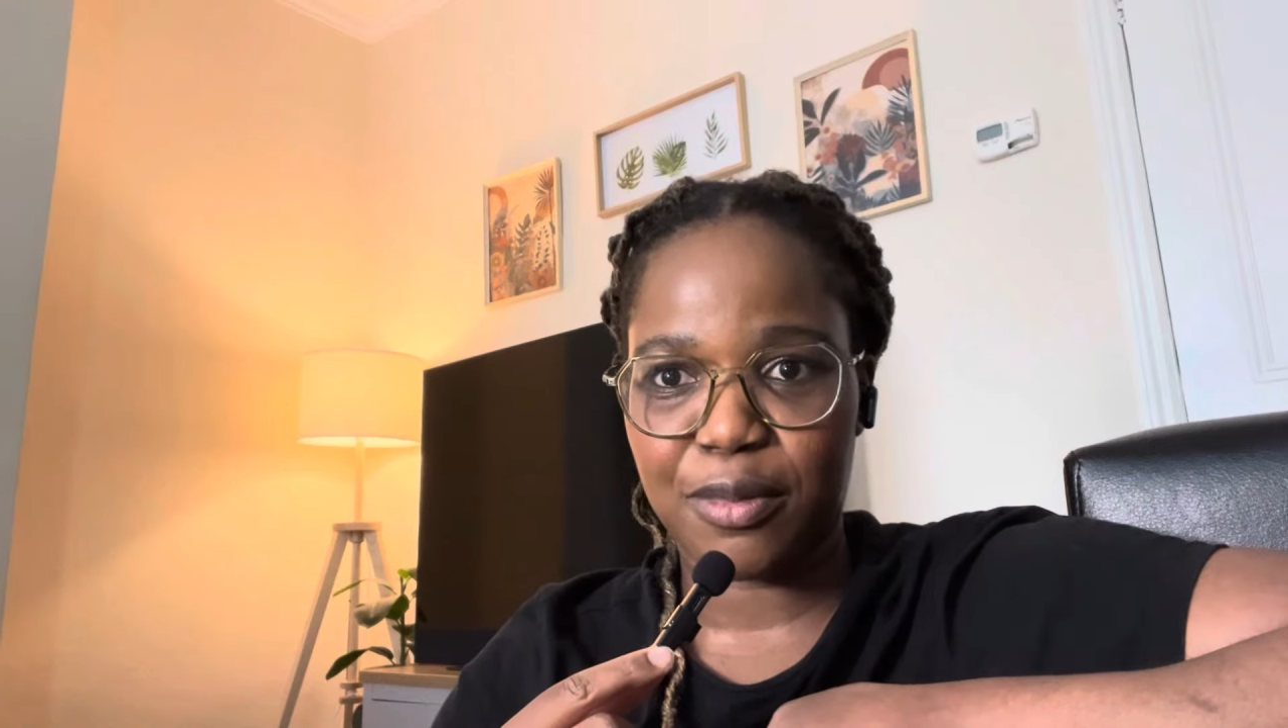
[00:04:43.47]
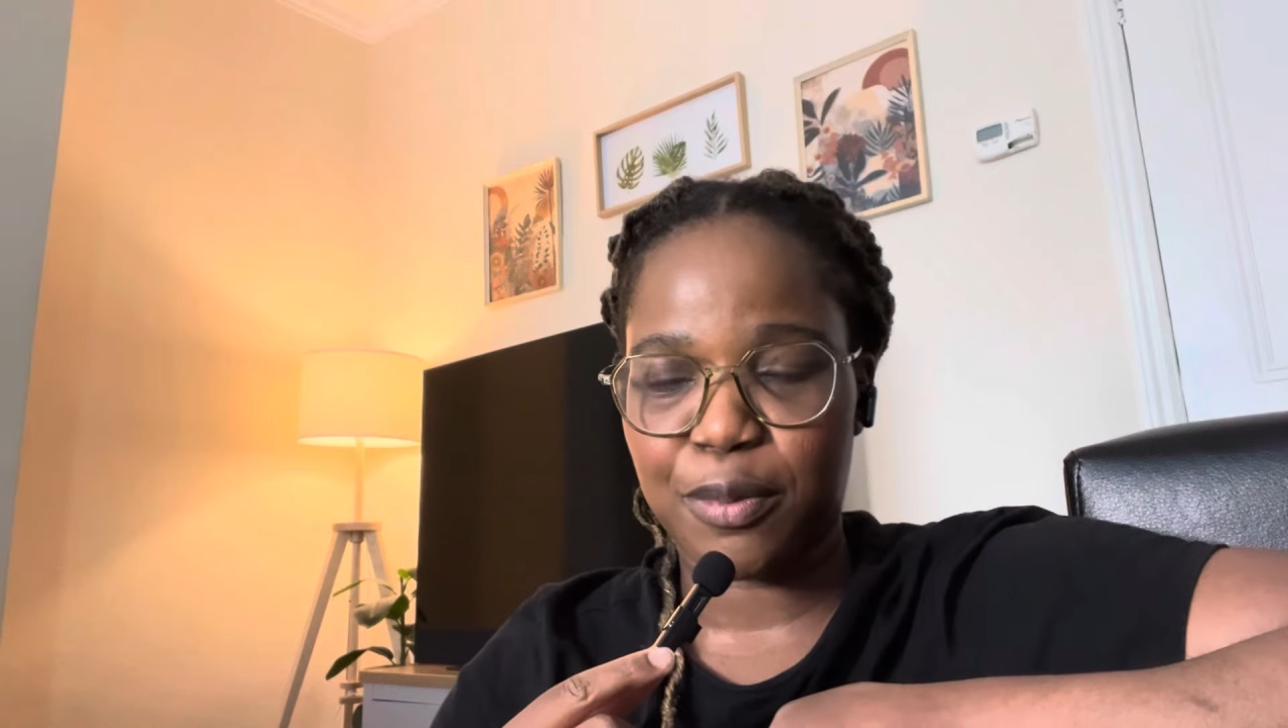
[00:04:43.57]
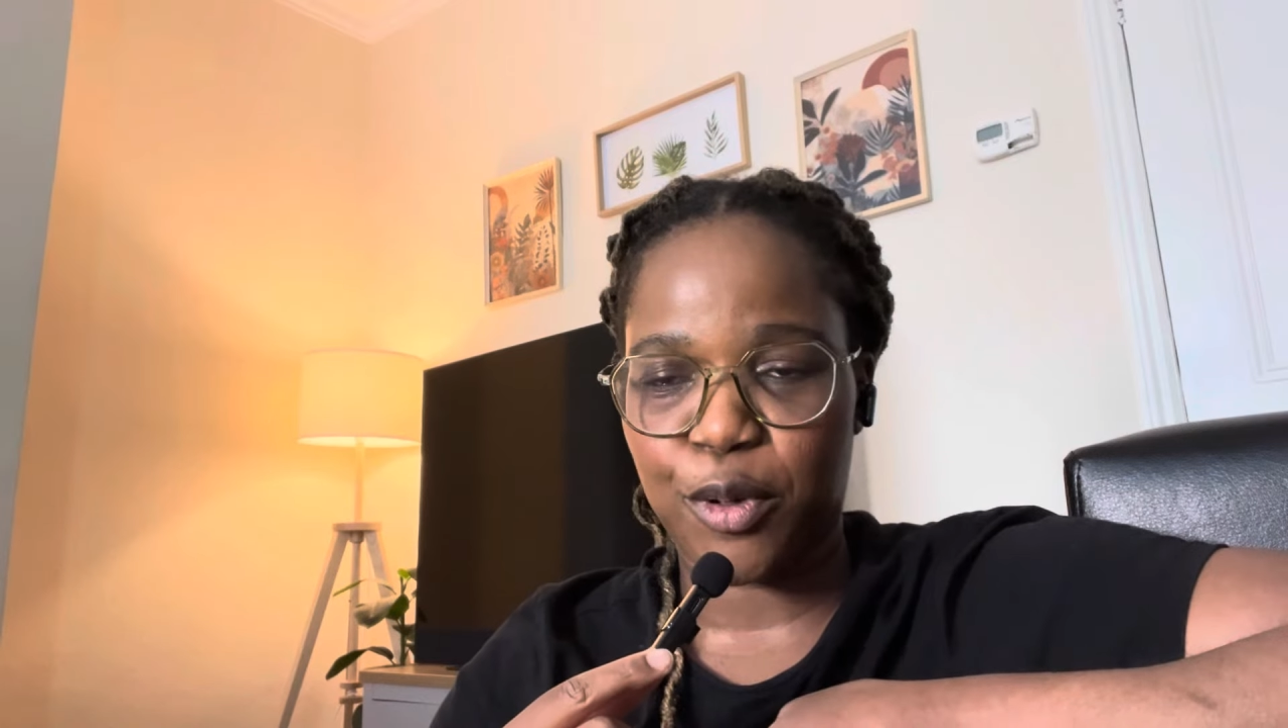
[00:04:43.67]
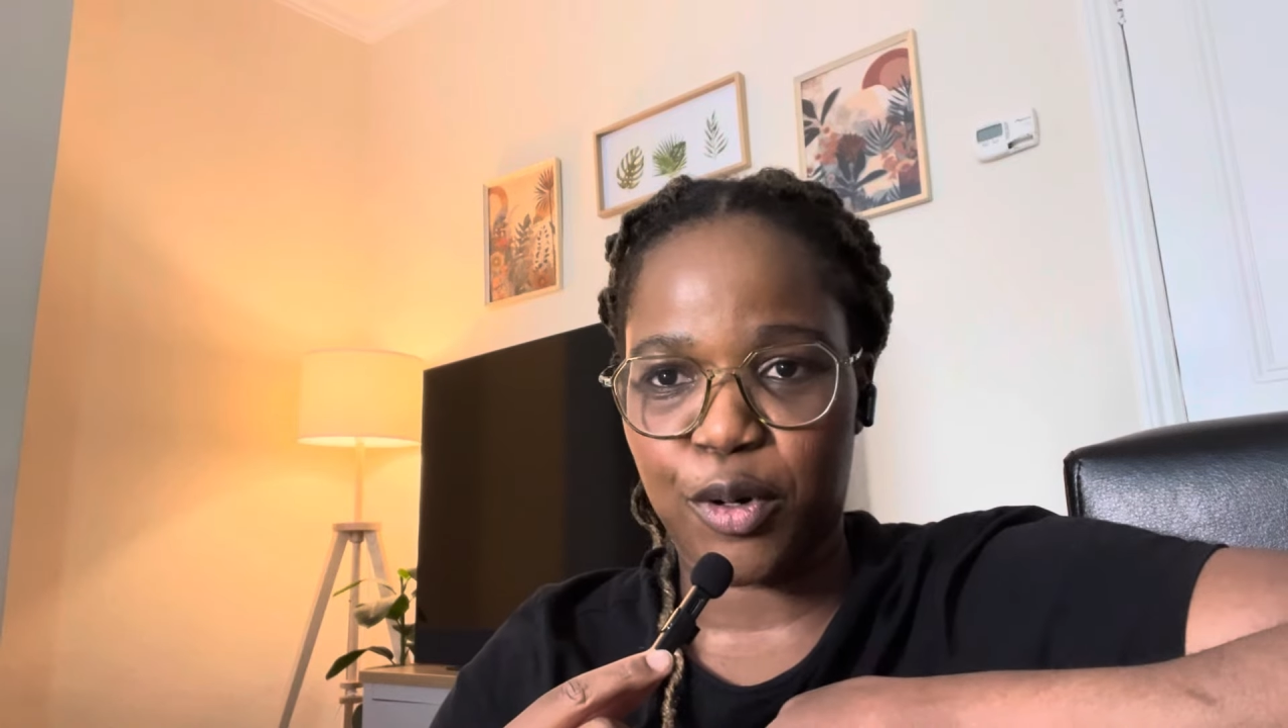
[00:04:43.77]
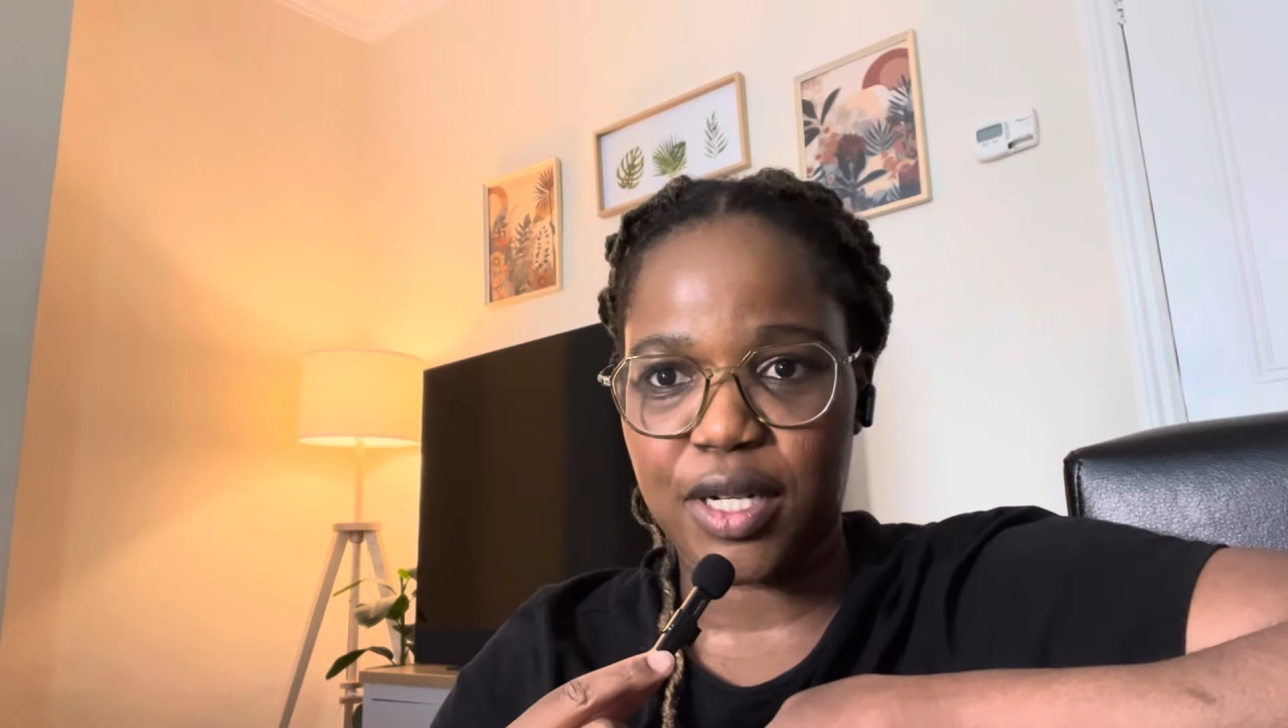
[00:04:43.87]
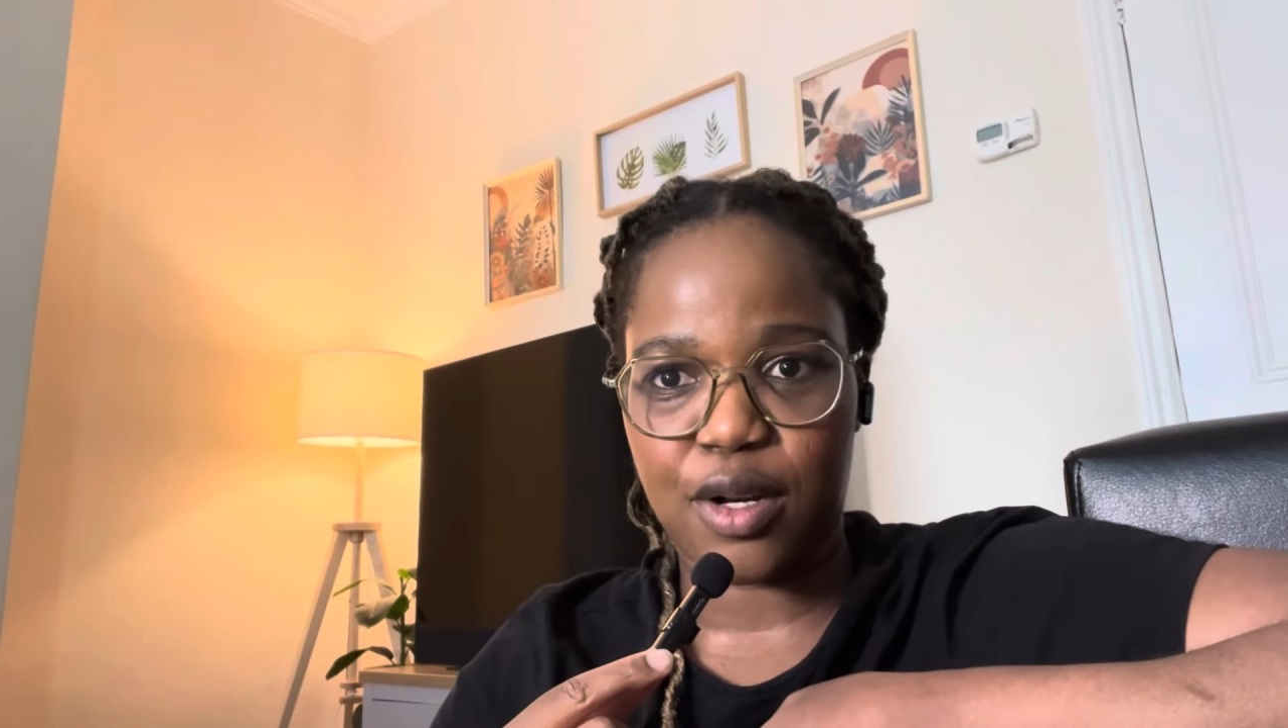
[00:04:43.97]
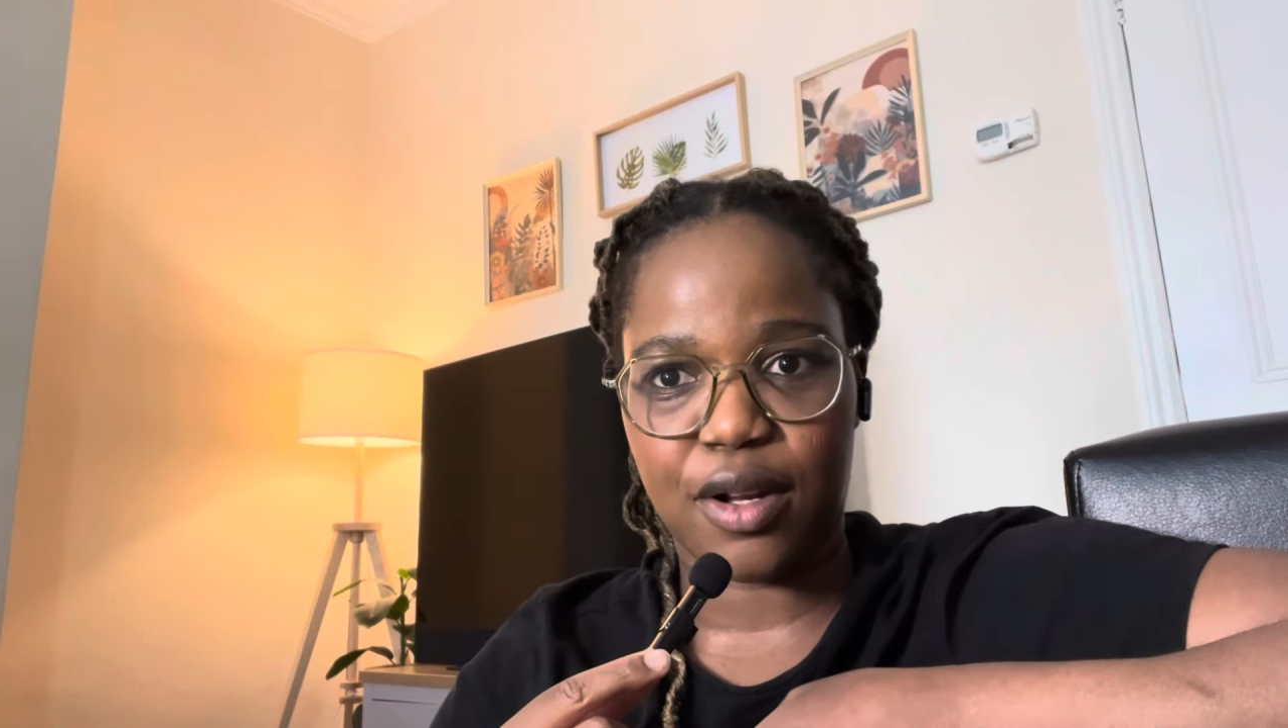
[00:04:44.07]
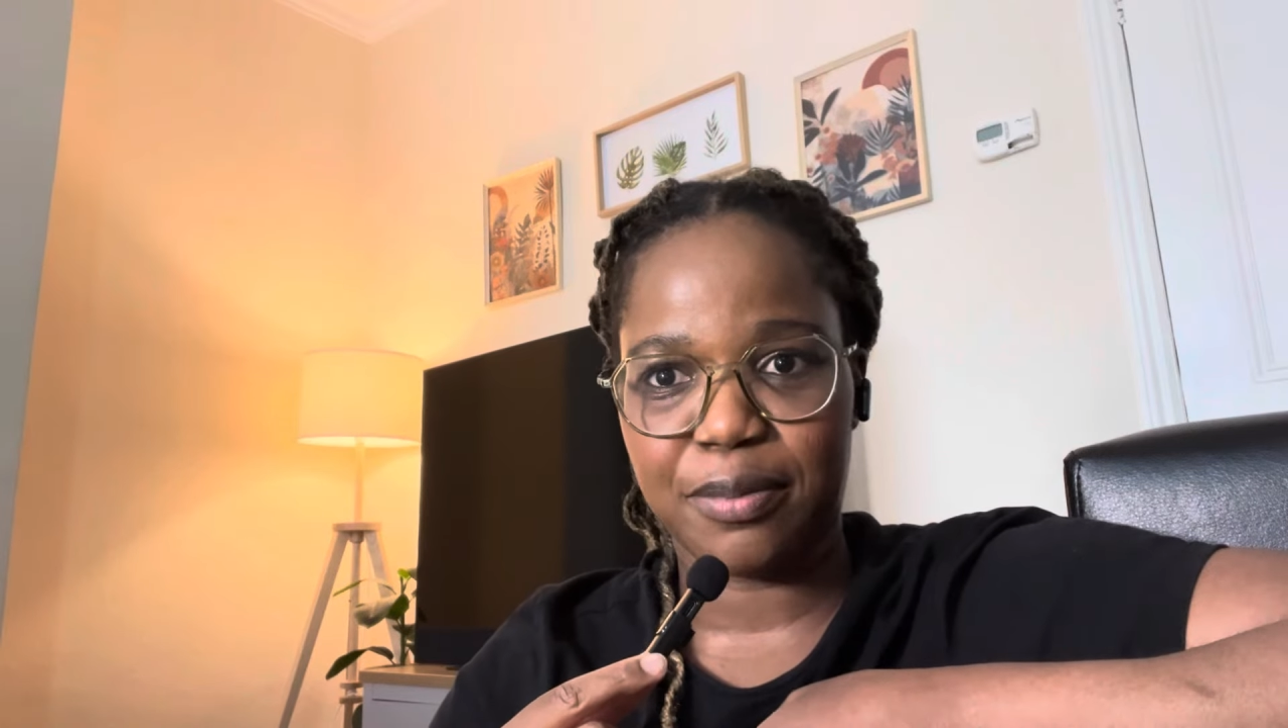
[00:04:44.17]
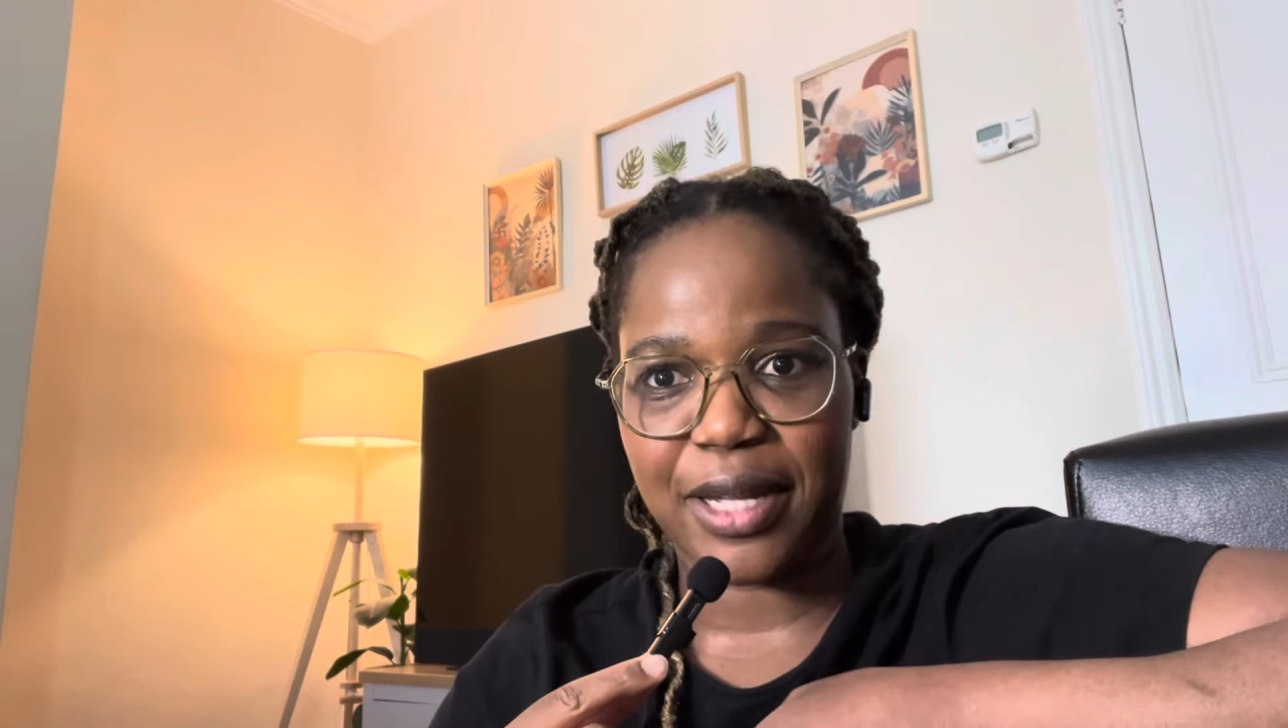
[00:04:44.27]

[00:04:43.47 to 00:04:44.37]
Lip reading: abroad are not